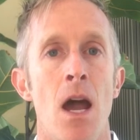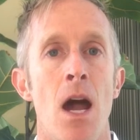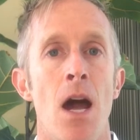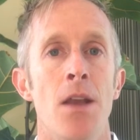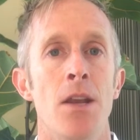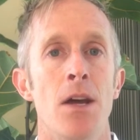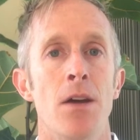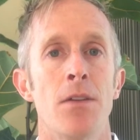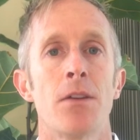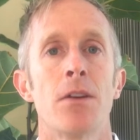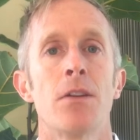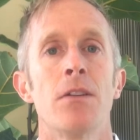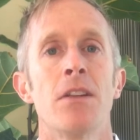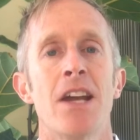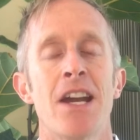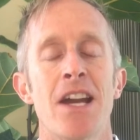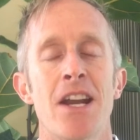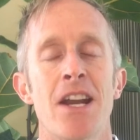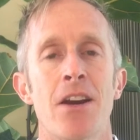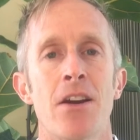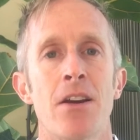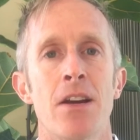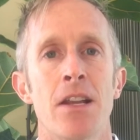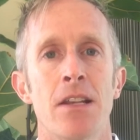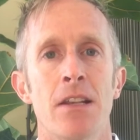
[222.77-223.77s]
Another
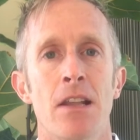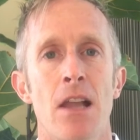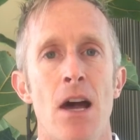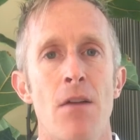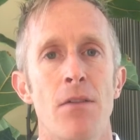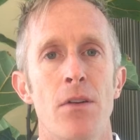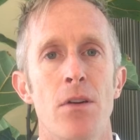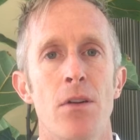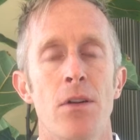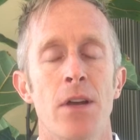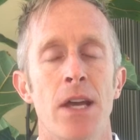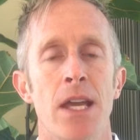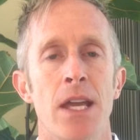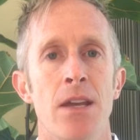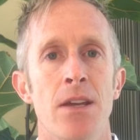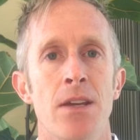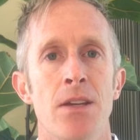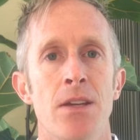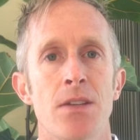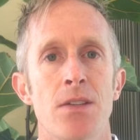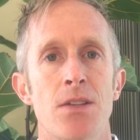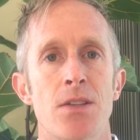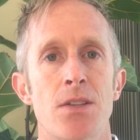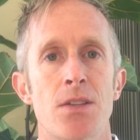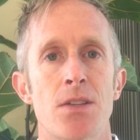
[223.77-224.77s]
layer and level
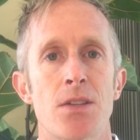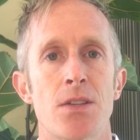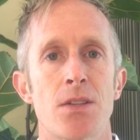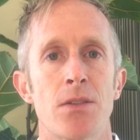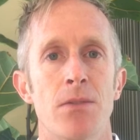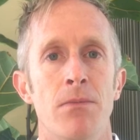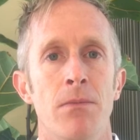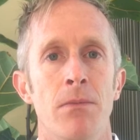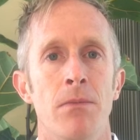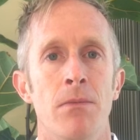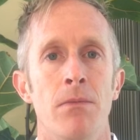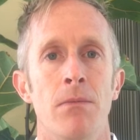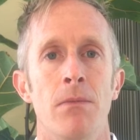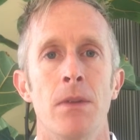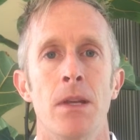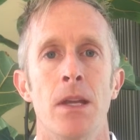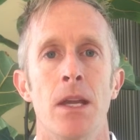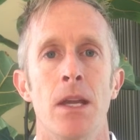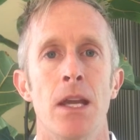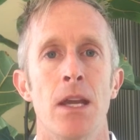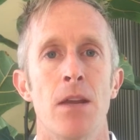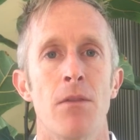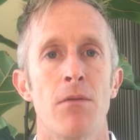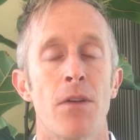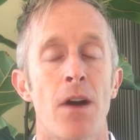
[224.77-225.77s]
is
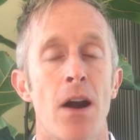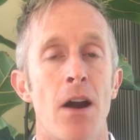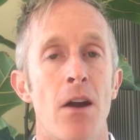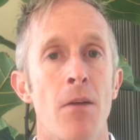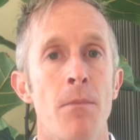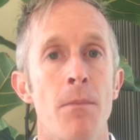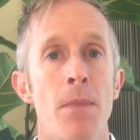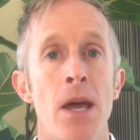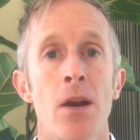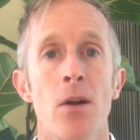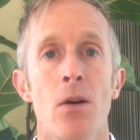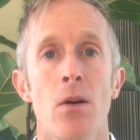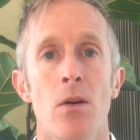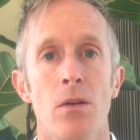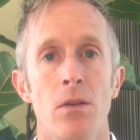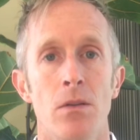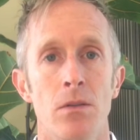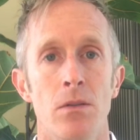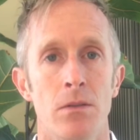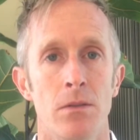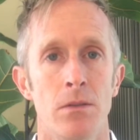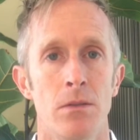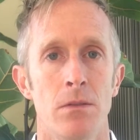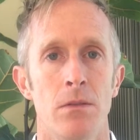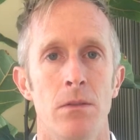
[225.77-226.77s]
environmental
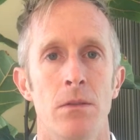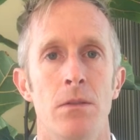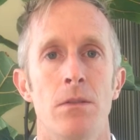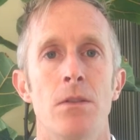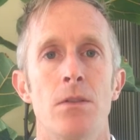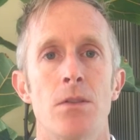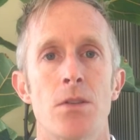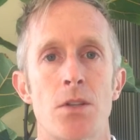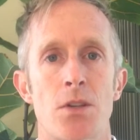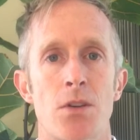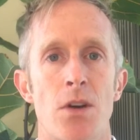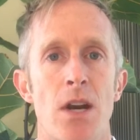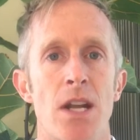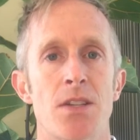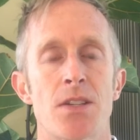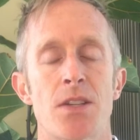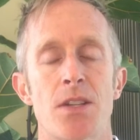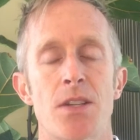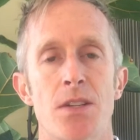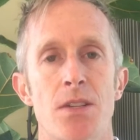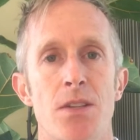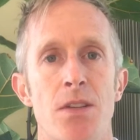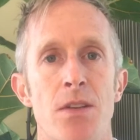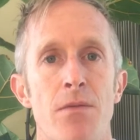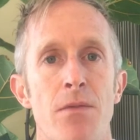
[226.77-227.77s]

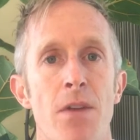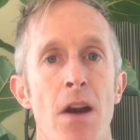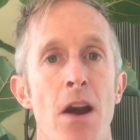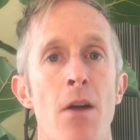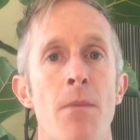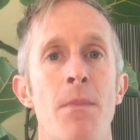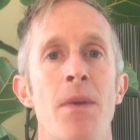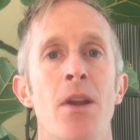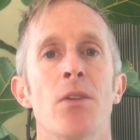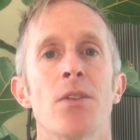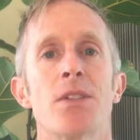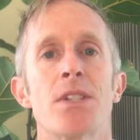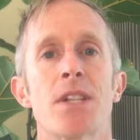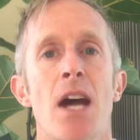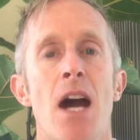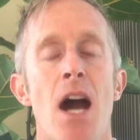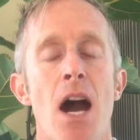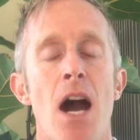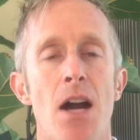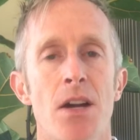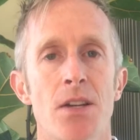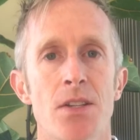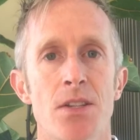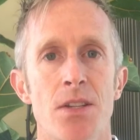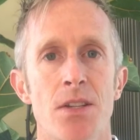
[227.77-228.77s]
stresses, environmental
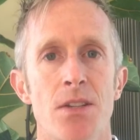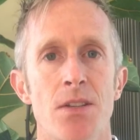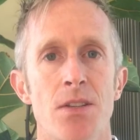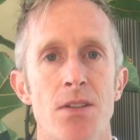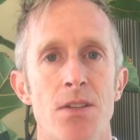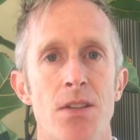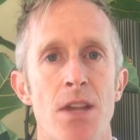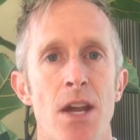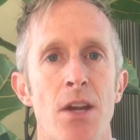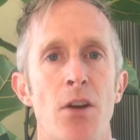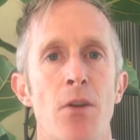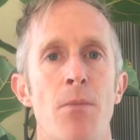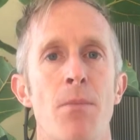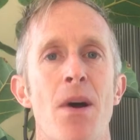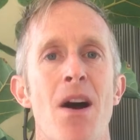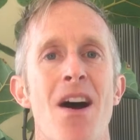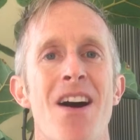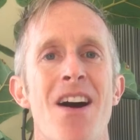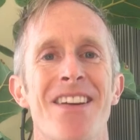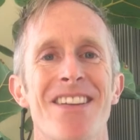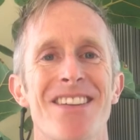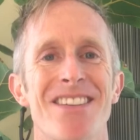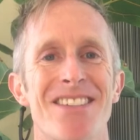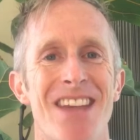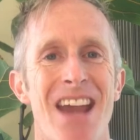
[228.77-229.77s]
toxins that your
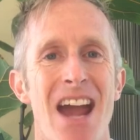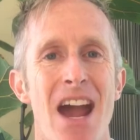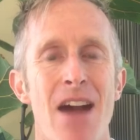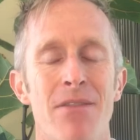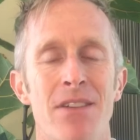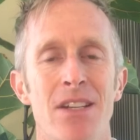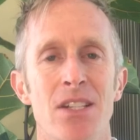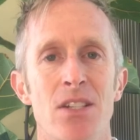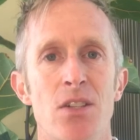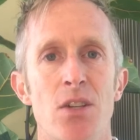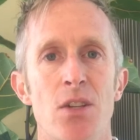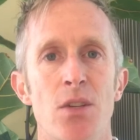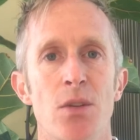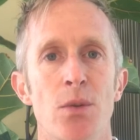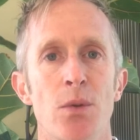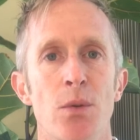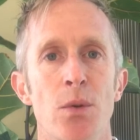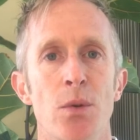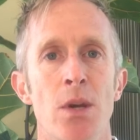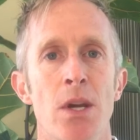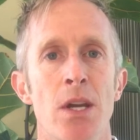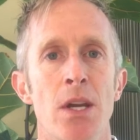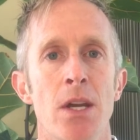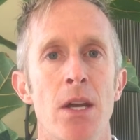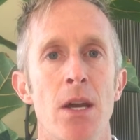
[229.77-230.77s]
body's having
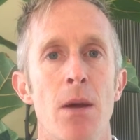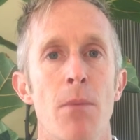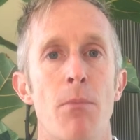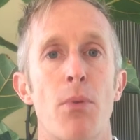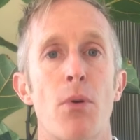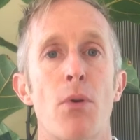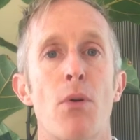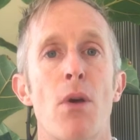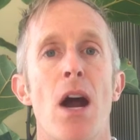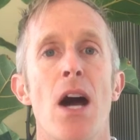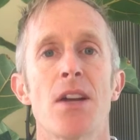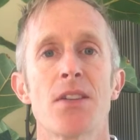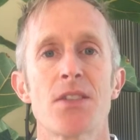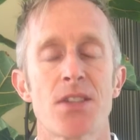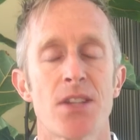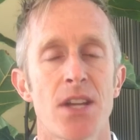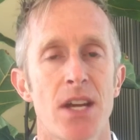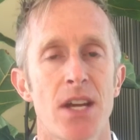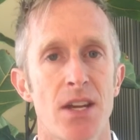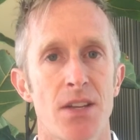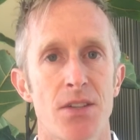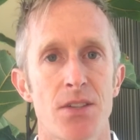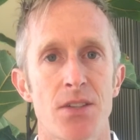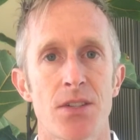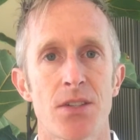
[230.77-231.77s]
to
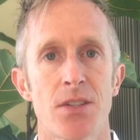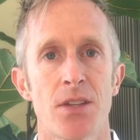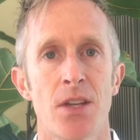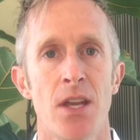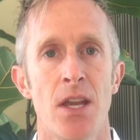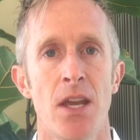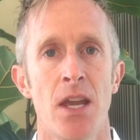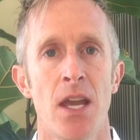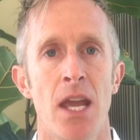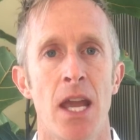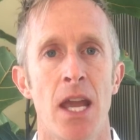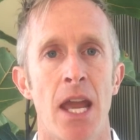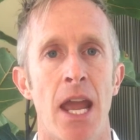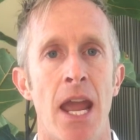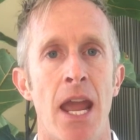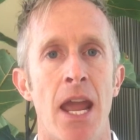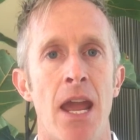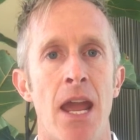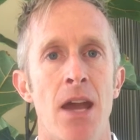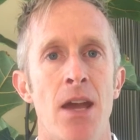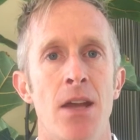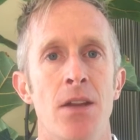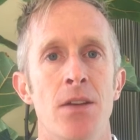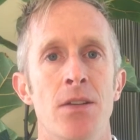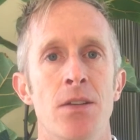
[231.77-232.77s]
process
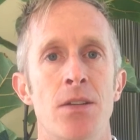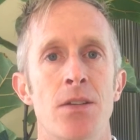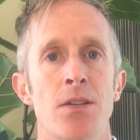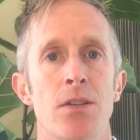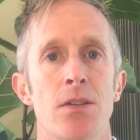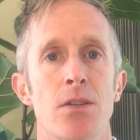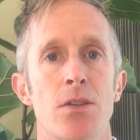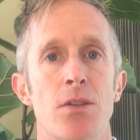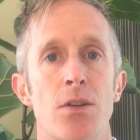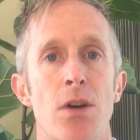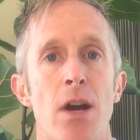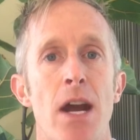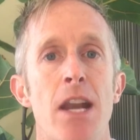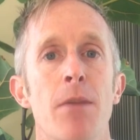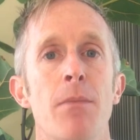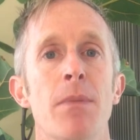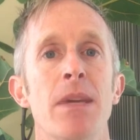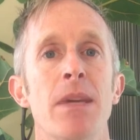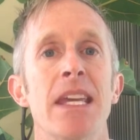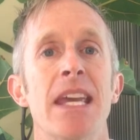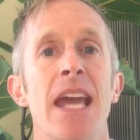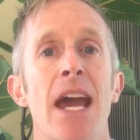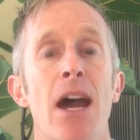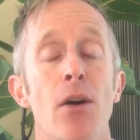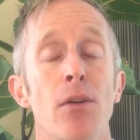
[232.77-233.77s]
and try to
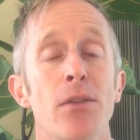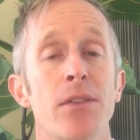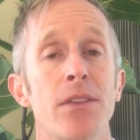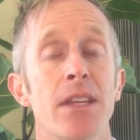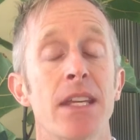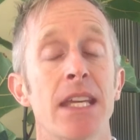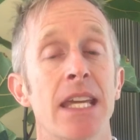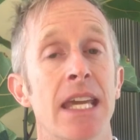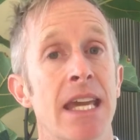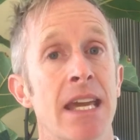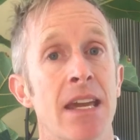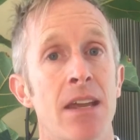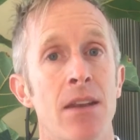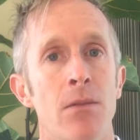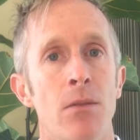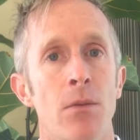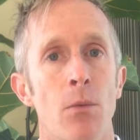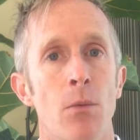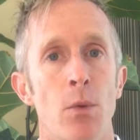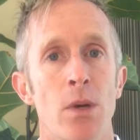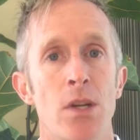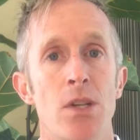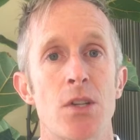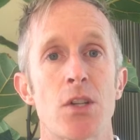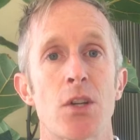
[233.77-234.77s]
be healthy in,
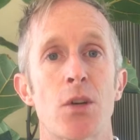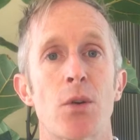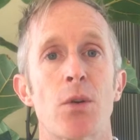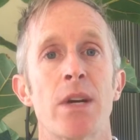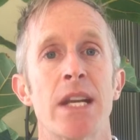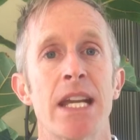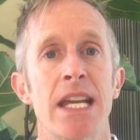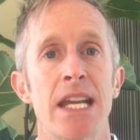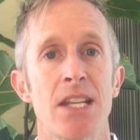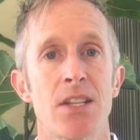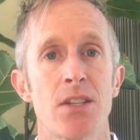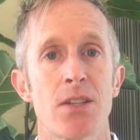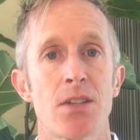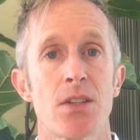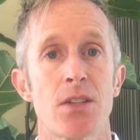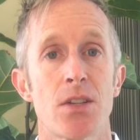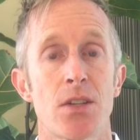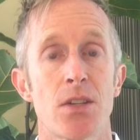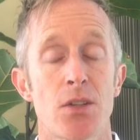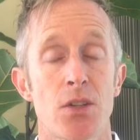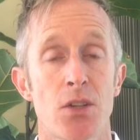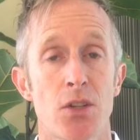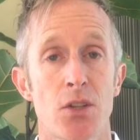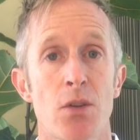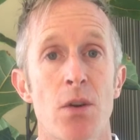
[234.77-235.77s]
which creates
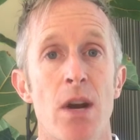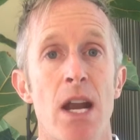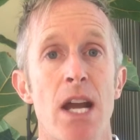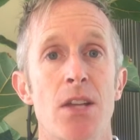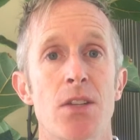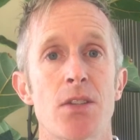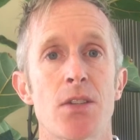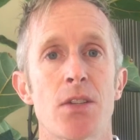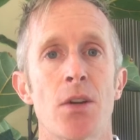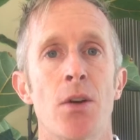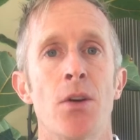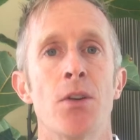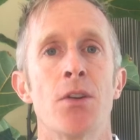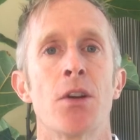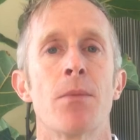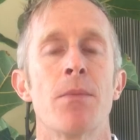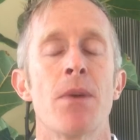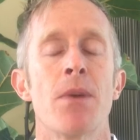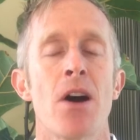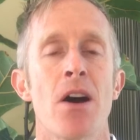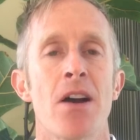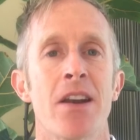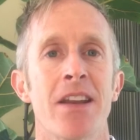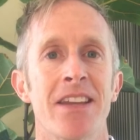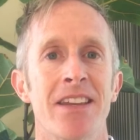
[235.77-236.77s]
stress on your
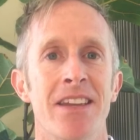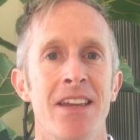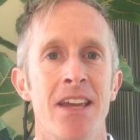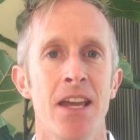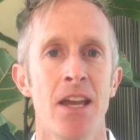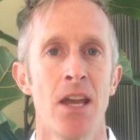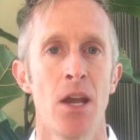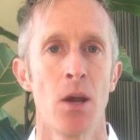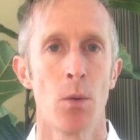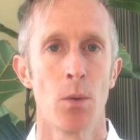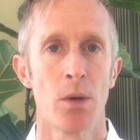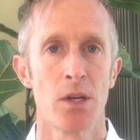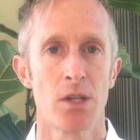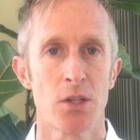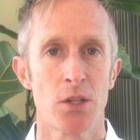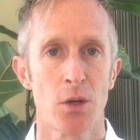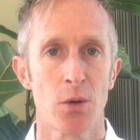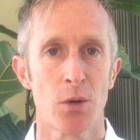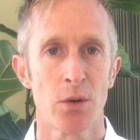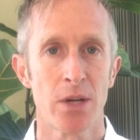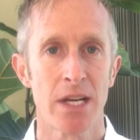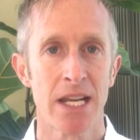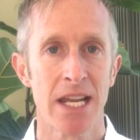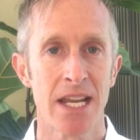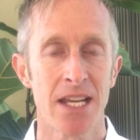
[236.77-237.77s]
body, which
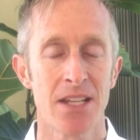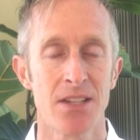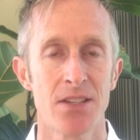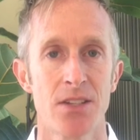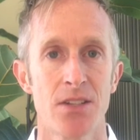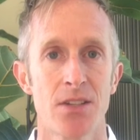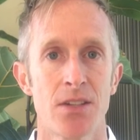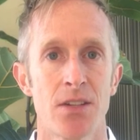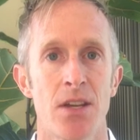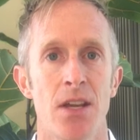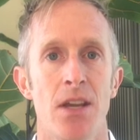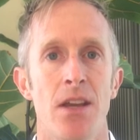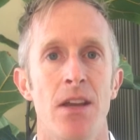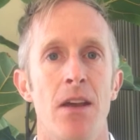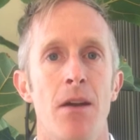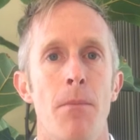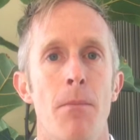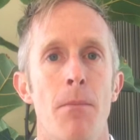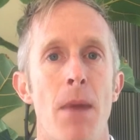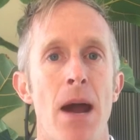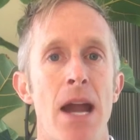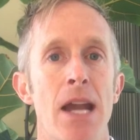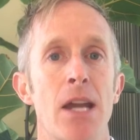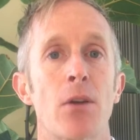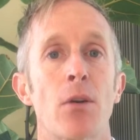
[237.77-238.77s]
creates
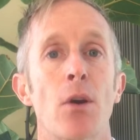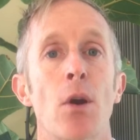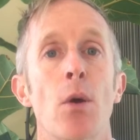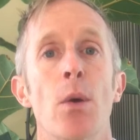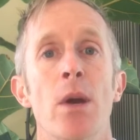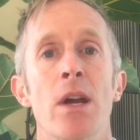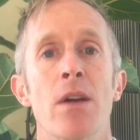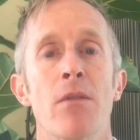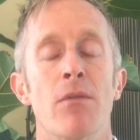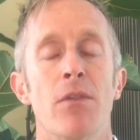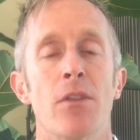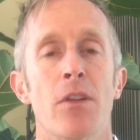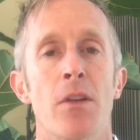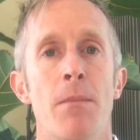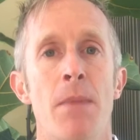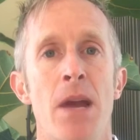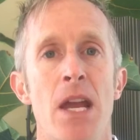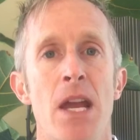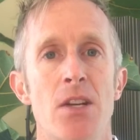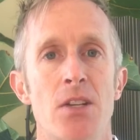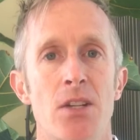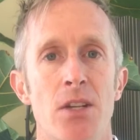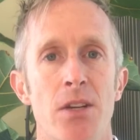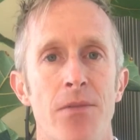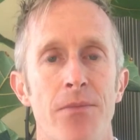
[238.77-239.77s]

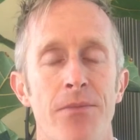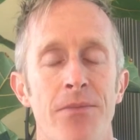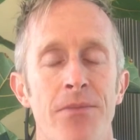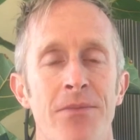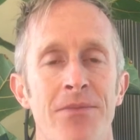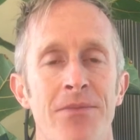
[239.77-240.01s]
microinflammation.